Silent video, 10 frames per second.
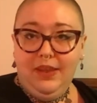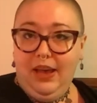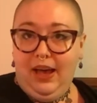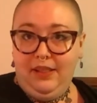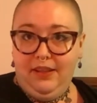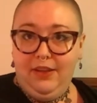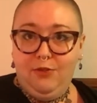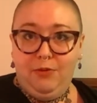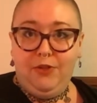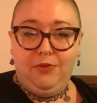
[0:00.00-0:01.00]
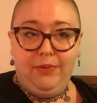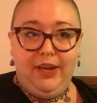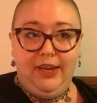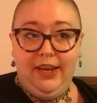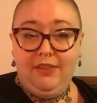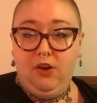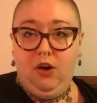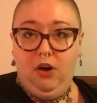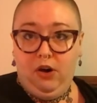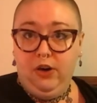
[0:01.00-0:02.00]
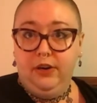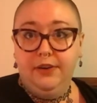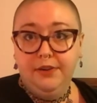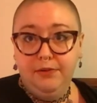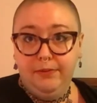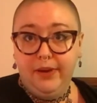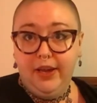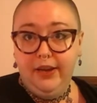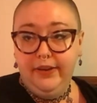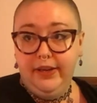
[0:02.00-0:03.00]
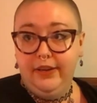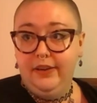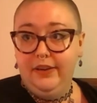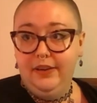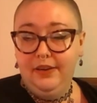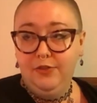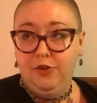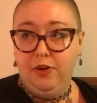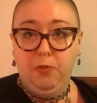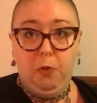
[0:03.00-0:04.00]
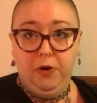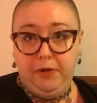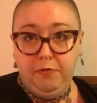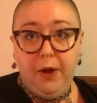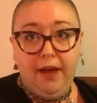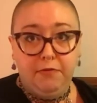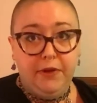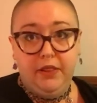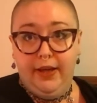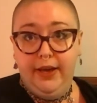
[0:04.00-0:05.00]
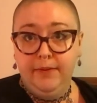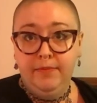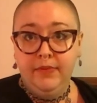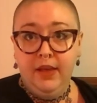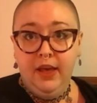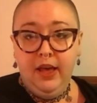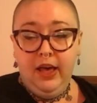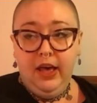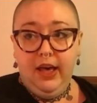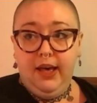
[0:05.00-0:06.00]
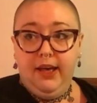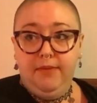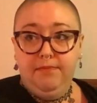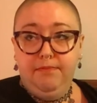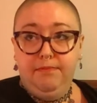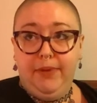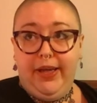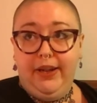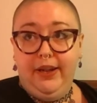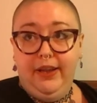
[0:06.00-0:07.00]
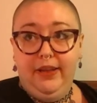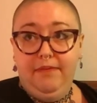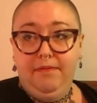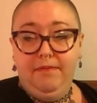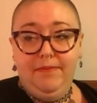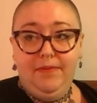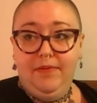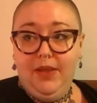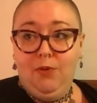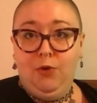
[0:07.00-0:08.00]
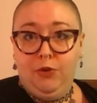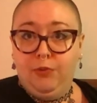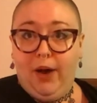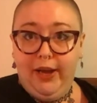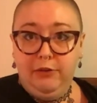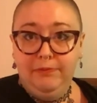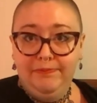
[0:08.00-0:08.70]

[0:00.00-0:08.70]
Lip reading: I think it's worth a read. It's a hard read. Trigger warning for everything, but worthwhile.